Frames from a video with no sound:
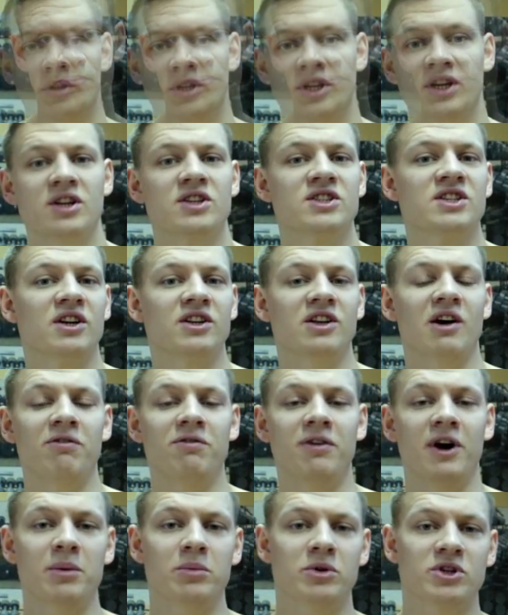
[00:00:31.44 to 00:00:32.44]
Tendons are tough
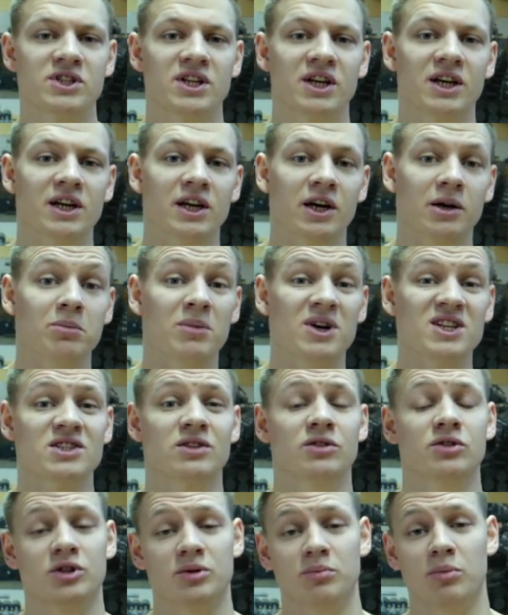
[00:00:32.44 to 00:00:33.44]
fibers that connect
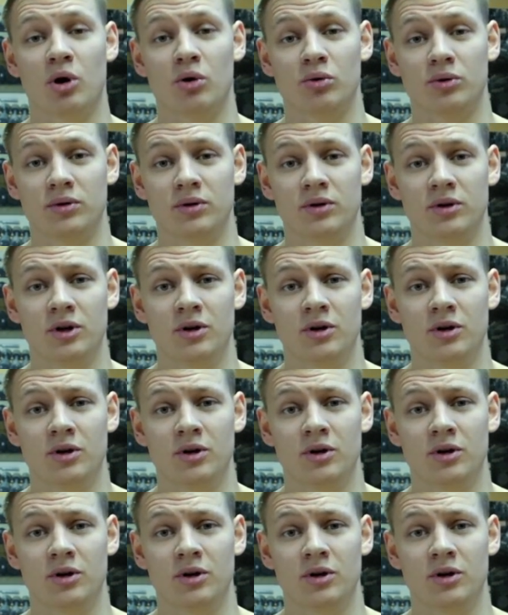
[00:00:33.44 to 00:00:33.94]
muscle to the bone.